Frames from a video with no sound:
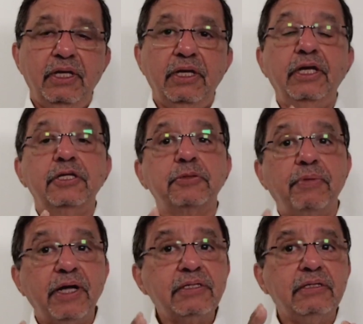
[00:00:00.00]
Its
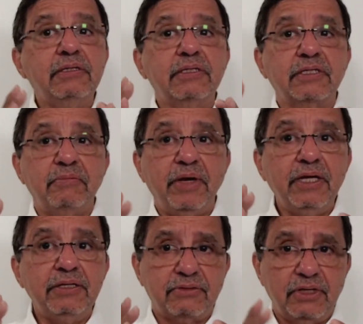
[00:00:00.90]
presence
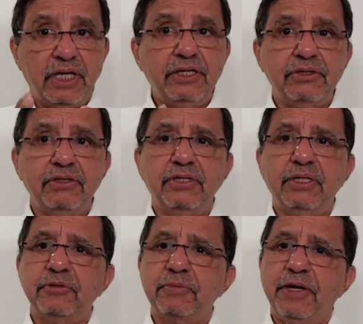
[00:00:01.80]
cements
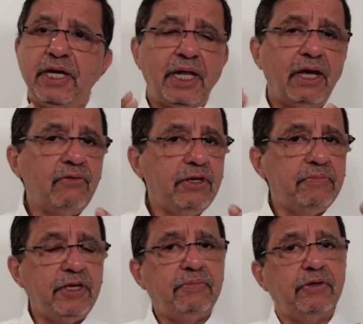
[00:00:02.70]
relationships by allowing
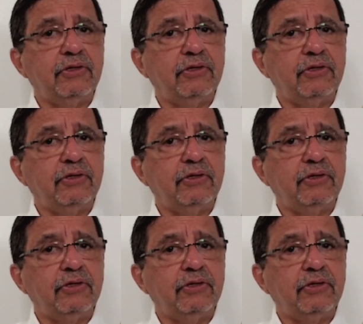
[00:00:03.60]
people